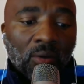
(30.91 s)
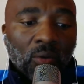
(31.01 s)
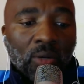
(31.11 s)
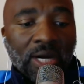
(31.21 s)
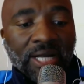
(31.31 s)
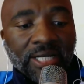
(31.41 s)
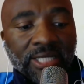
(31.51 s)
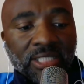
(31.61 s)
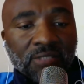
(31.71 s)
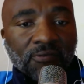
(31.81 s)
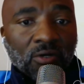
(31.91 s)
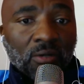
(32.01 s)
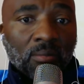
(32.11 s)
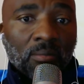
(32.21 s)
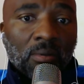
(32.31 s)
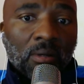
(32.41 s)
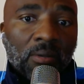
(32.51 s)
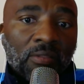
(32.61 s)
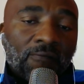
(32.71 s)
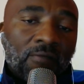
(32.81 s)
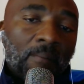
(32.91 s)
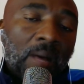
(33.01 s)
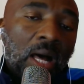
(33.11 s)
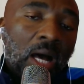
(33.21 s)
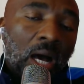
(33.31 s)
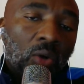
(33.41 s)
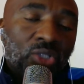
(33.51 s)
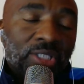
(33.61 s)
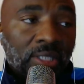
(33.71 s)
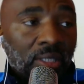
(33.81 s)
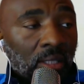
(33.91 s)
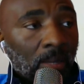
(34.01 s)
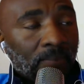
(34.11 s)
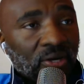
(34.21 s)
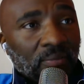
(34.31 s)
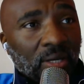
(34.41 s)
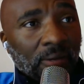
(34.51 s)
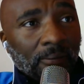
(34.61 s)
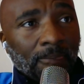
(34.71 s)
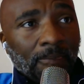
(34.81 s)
One is from the former Gauteng Premier,